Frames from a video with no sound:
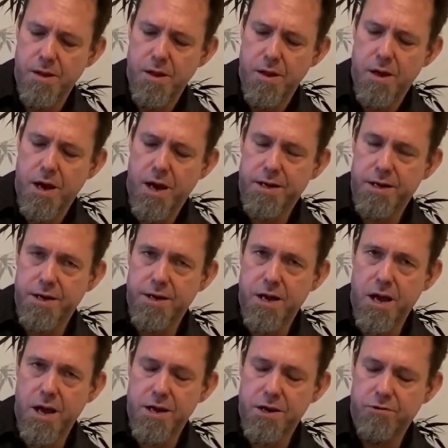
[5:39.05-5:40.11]
I did
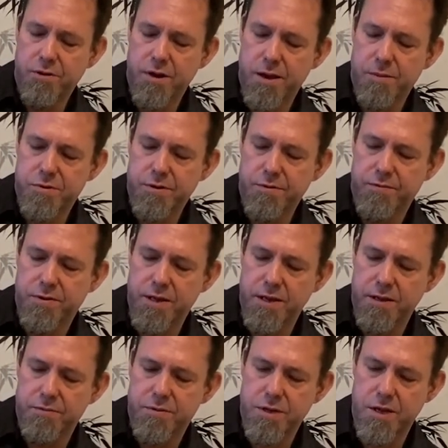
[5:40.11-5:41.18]
9 grams of
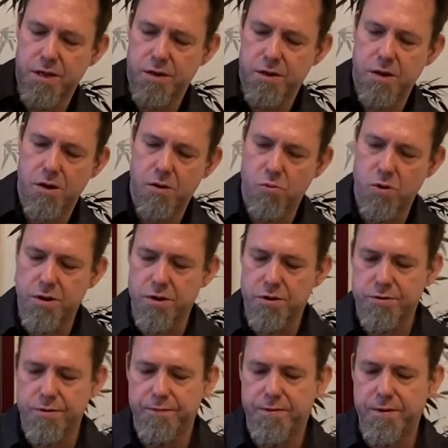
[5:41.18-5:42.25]
leaves in a
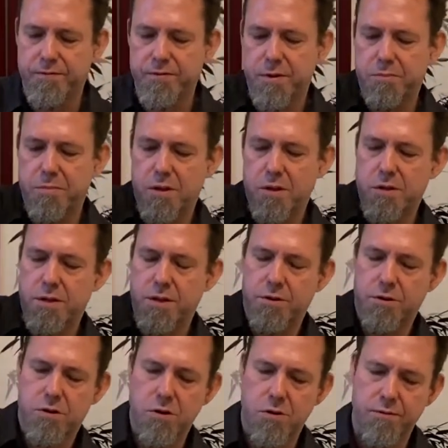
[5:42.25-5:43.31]
150
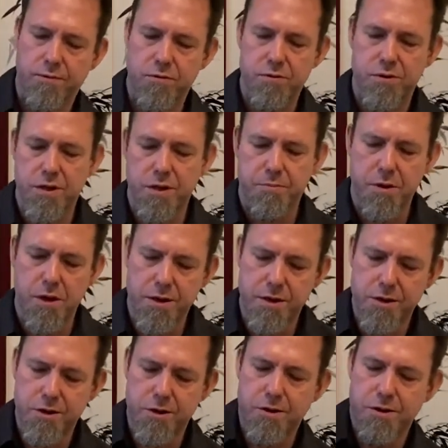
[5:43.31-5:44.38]
milliliter Gong Fu teapot
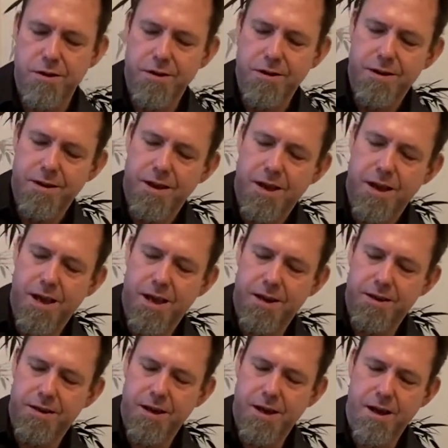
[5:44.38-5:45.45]
here,
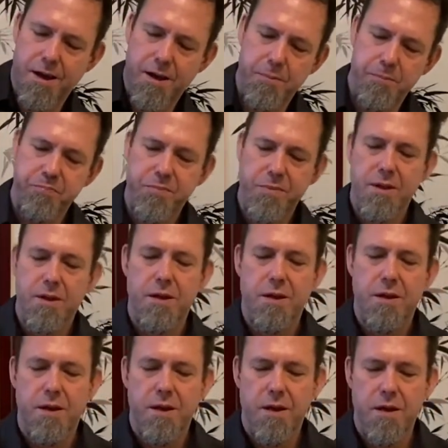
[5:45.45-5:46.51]
and
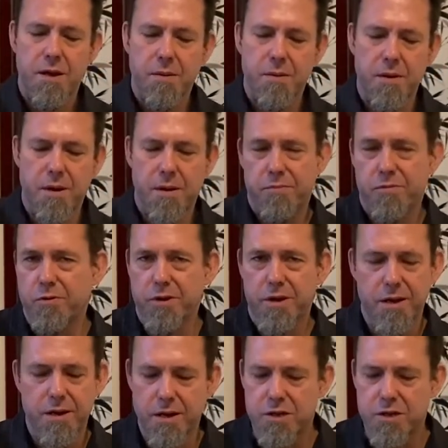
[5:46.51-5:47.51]
I'm brewing it.